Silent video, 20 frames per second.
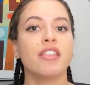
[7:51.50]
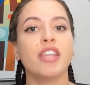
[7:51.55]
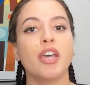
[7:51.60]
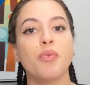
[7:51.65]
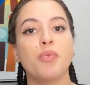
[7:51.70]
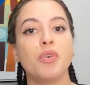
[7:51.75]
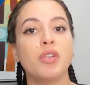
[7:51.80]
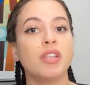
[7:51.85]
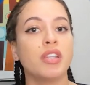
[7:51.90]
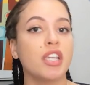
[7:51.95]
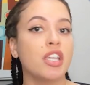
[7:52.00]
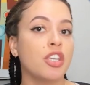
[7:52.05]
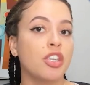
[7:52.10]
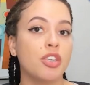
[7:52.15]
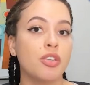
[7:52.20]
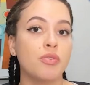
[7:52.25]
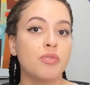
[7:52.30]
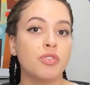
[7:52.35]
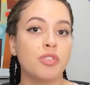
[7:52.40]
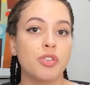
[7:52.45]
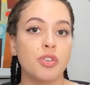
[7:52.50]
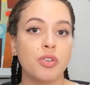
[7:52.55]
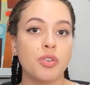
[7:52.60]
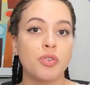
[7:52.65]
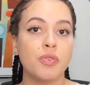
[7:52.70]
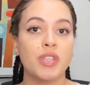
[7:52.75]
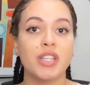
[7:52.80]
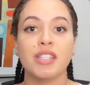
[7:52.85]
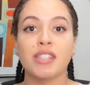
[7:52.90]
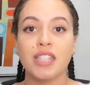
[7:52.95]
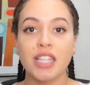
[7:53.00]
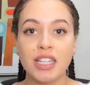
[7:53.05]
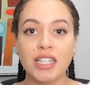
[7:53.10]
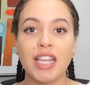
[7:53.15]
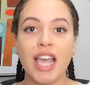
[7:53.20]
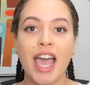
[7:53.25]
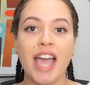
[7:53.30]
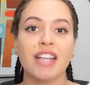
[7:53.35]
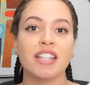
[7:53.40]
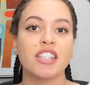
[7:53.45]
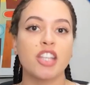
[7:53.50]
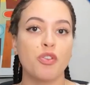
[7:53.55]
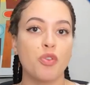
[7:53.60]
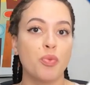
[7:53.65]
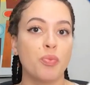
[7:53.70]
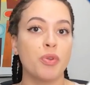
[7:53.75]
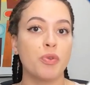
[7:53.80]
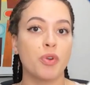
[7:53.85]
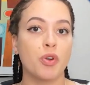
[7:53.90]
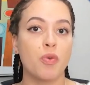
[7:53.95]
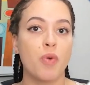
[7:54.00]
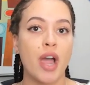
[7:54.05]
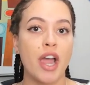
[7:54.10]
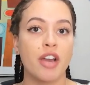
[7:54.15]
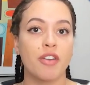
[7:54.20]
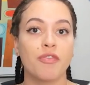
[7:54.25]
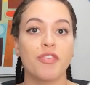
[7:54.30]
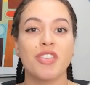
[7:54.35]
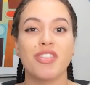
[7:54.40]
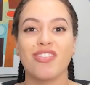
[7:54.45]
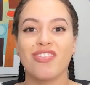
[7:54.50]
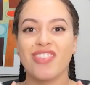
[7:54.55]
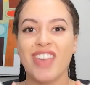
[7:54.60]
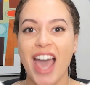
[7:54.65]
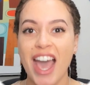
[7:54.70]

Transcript: that will link you to the syntax that will be required for